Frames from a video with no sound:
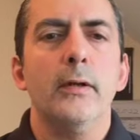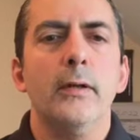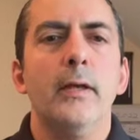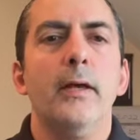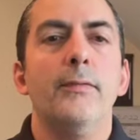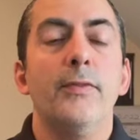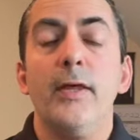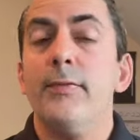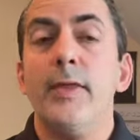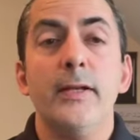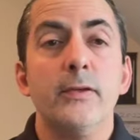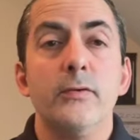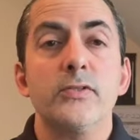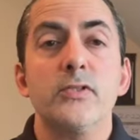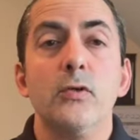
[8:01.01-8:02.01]

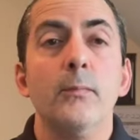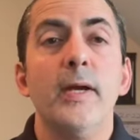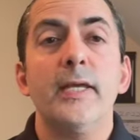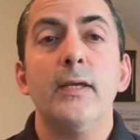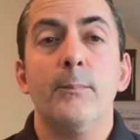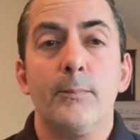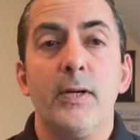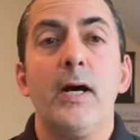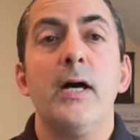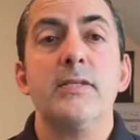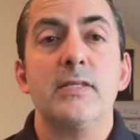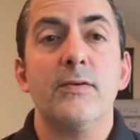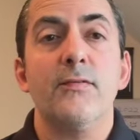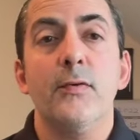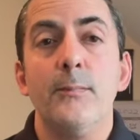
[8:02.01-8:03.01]
making
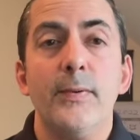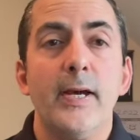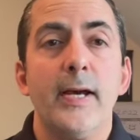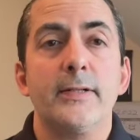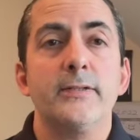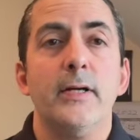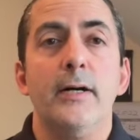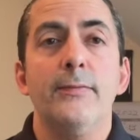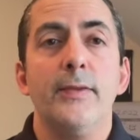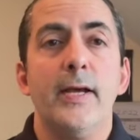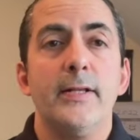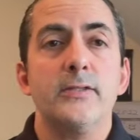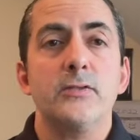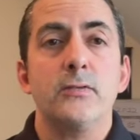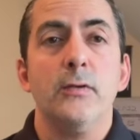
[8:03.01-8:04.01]
positive impact on
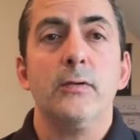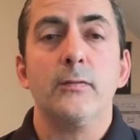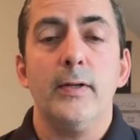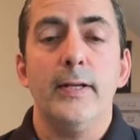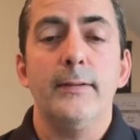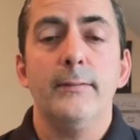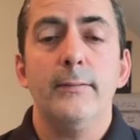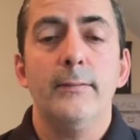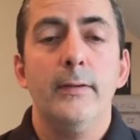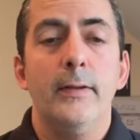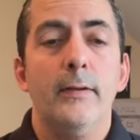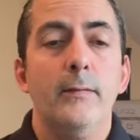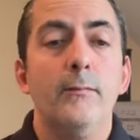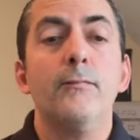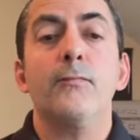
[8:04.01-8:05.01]
that stroke rate
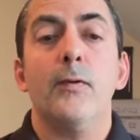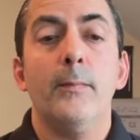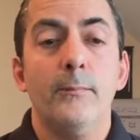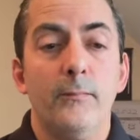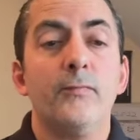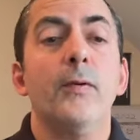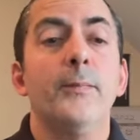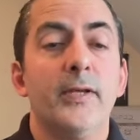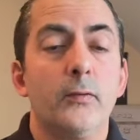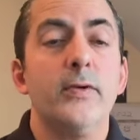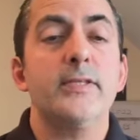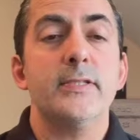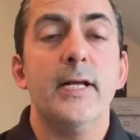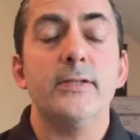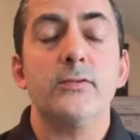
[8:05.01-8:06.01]
from
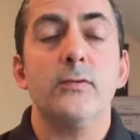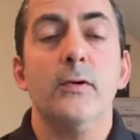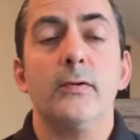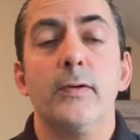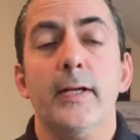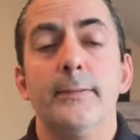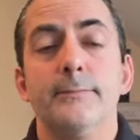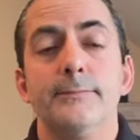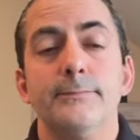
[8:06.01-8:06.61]
increasing that stroke rate.